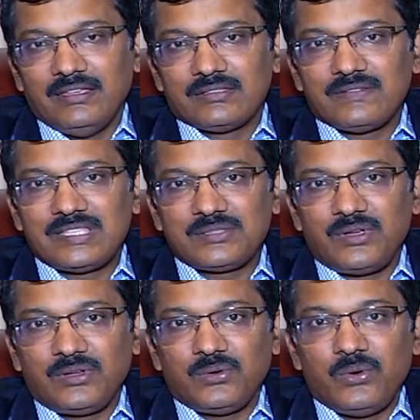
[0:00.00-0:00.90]
So which is
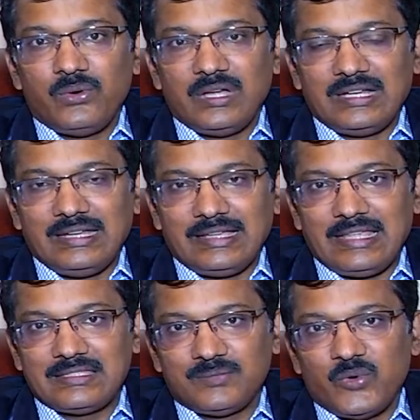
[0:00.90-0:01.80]
going to go and
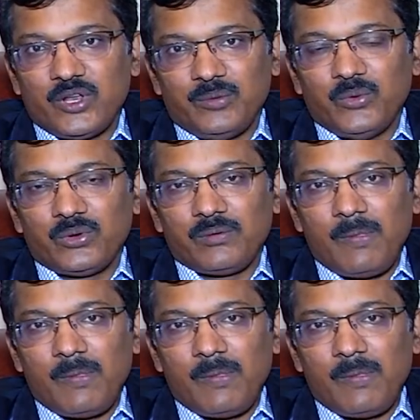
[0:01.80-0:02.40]
increase more and more.